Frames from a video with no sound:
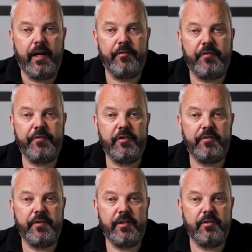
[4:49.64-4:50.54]
And for
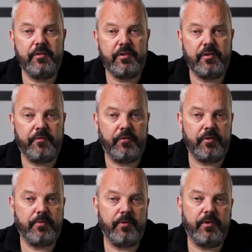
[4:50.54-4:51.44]
future videos, of
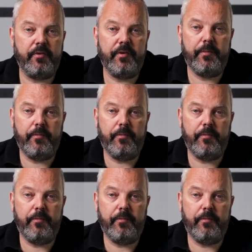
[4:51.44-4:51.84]
course, we'll go